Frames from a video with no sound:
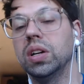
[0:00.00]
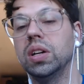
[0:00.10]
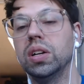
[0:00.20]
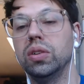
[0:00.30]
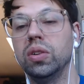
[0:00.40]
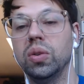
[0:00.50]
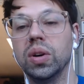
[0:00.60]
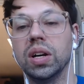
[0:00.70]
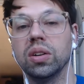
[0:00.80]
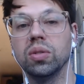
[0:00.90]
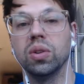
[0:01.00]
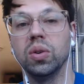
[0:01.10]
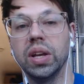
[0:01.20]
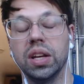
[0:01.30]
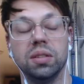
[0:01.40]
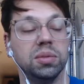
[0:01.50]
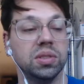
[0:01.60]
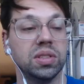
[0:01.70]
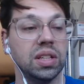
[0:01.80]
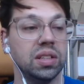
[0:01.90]
know how to grow animal
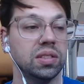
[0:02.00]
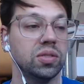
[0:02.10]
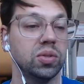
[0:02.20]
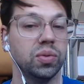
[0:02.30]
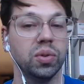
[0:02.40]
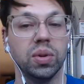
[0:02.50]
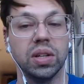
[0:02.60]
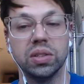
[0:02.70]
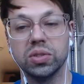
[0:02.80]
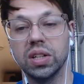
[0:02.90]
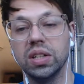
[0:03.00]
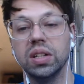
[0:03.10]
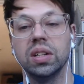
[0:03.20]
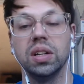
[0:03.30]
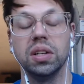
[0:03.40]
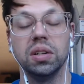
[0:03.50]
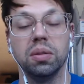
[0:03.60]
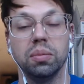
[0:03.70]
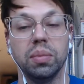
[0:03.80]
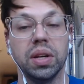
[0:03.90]
cells. So if you want to try to
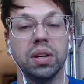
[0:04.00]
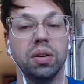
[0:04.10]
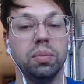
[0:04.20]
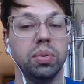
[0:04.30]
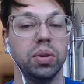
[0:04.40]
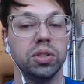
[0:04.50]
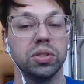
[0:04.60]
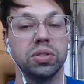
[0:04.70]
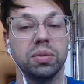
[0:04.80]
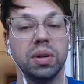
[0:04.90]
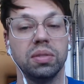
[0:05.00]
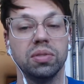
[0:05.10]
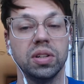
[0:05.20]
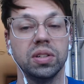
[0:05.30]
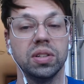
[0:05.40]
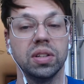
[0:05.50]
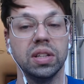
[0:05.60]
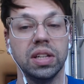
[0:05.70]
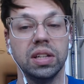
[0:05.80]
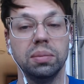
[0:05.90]
make a push or some effort into clean
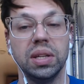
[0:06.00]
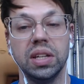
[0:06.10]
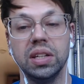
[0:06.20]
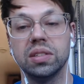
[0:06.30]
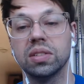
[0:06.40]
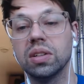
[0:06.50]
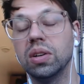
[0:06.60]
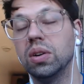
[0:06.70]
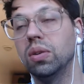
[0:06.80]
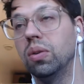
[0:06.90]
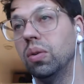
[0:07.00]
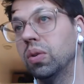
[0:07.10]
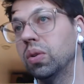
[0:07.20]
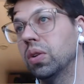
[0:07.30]
meat, or